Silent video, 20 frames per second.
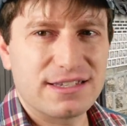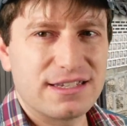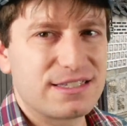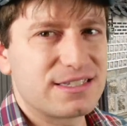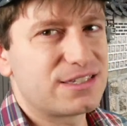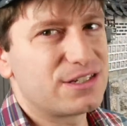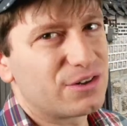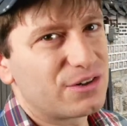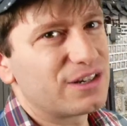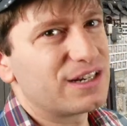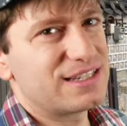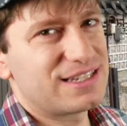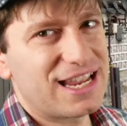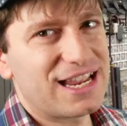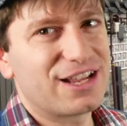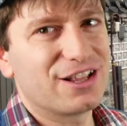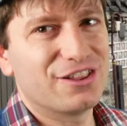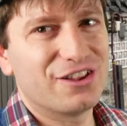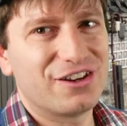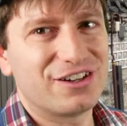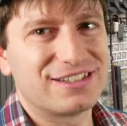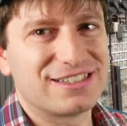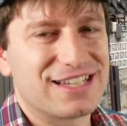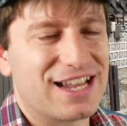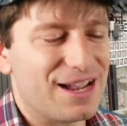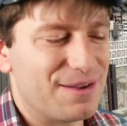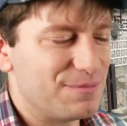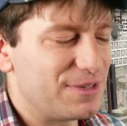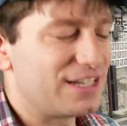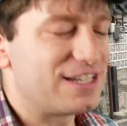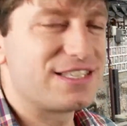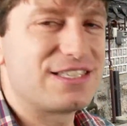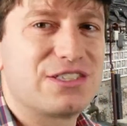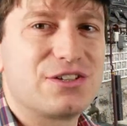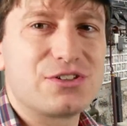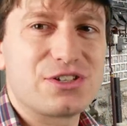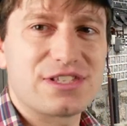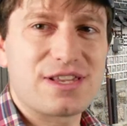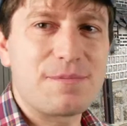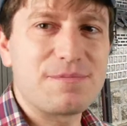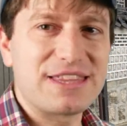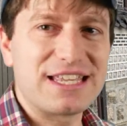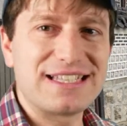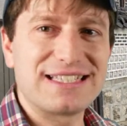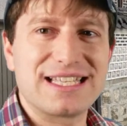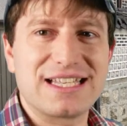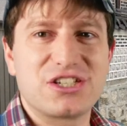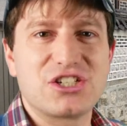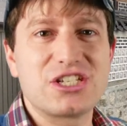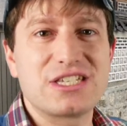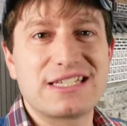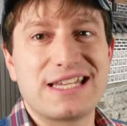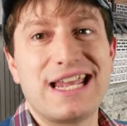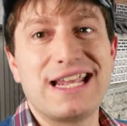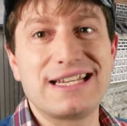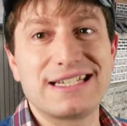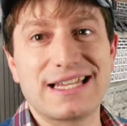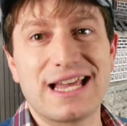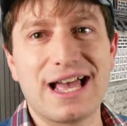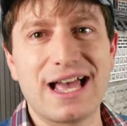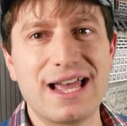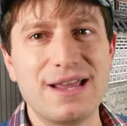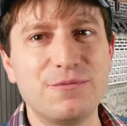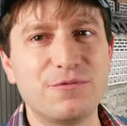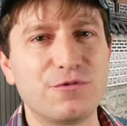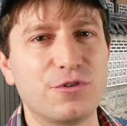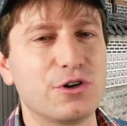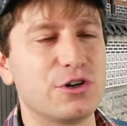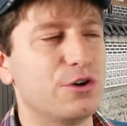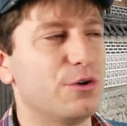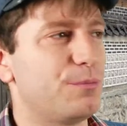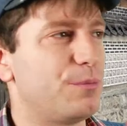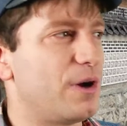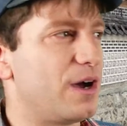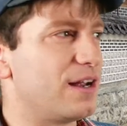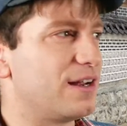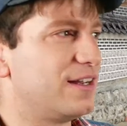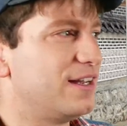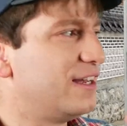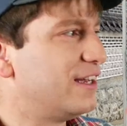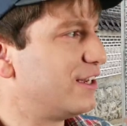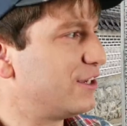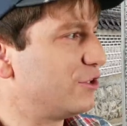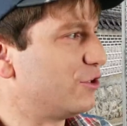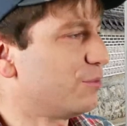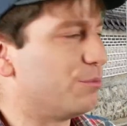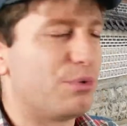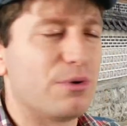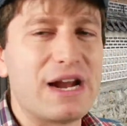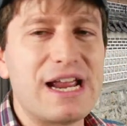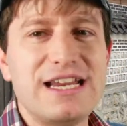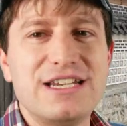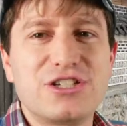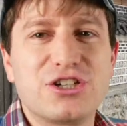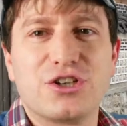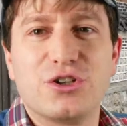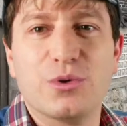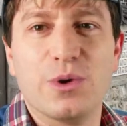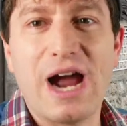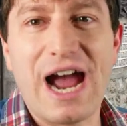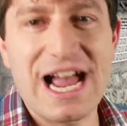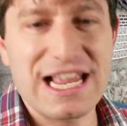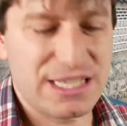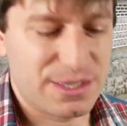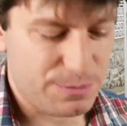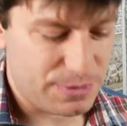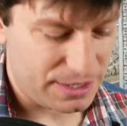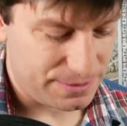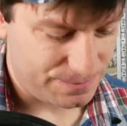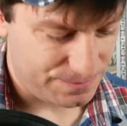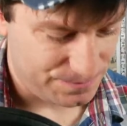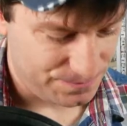It's still going to take a long time because there's some things that just take time for your brain to grasp.